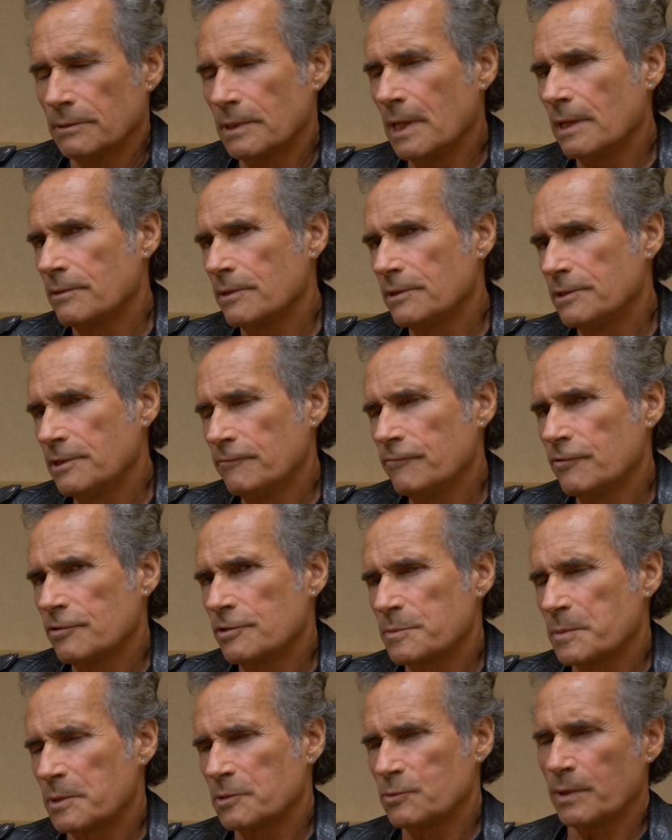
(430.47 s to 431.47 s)
Yeah, the
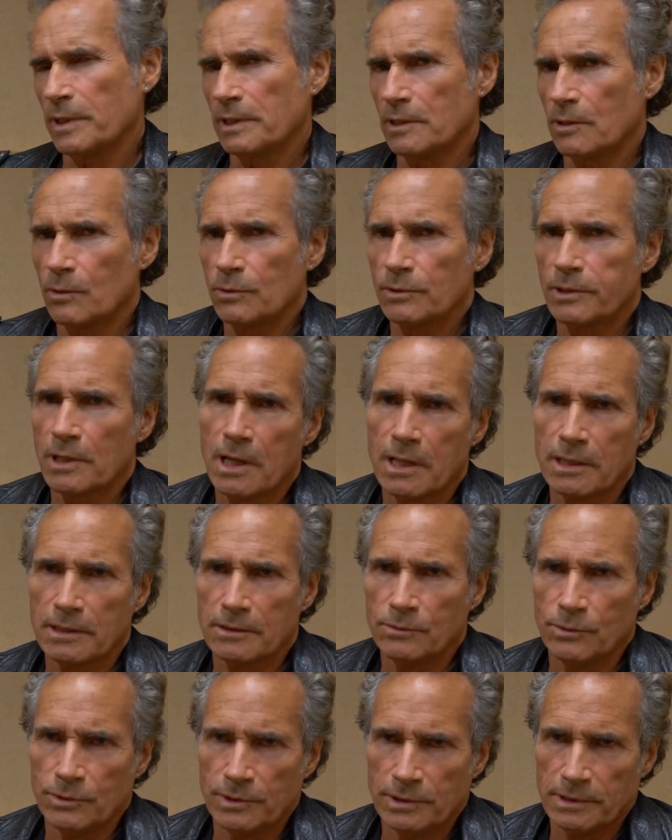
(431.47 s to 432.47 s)
difference between old
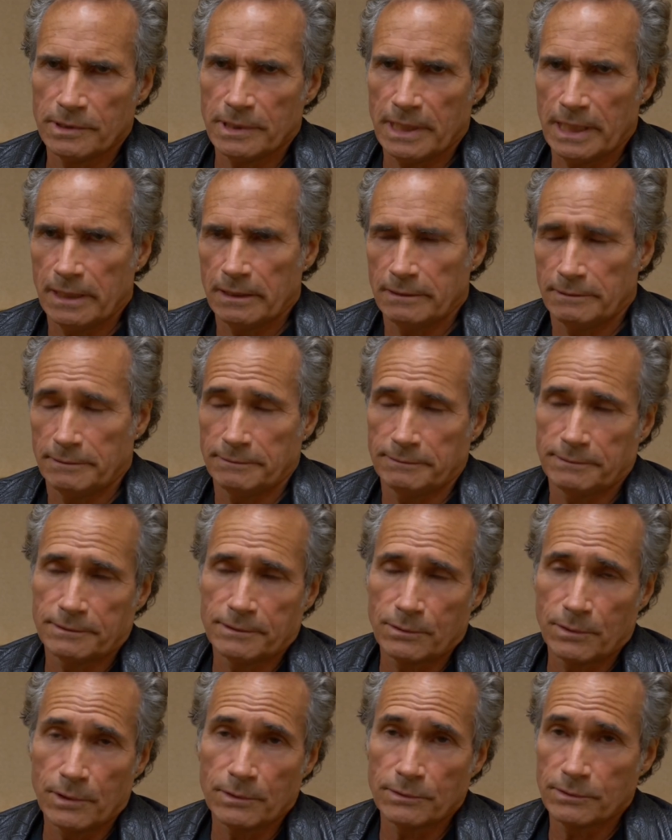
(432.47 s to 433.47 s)
Hollywood
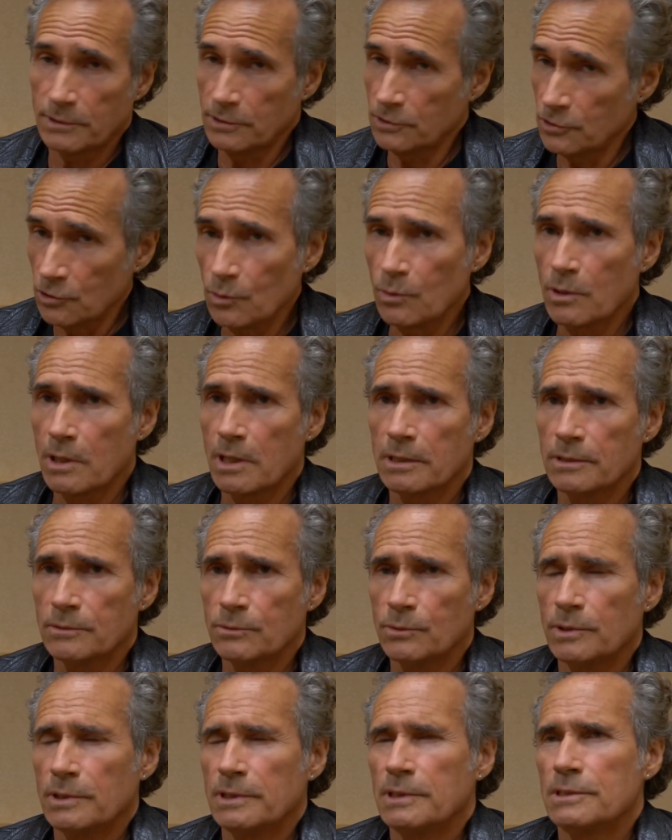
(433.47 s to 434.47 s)
and, quote, the new
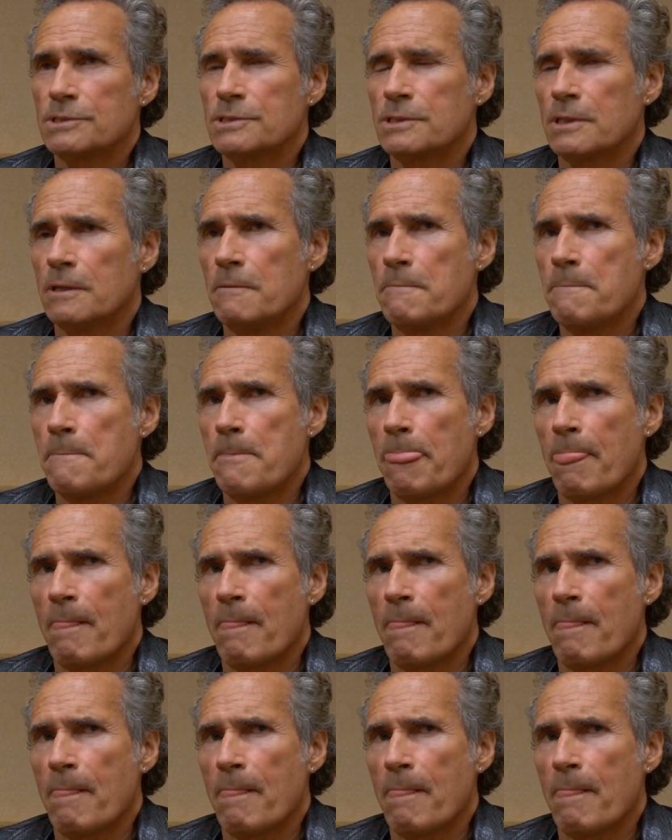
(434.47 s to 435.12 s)
Hollywood is that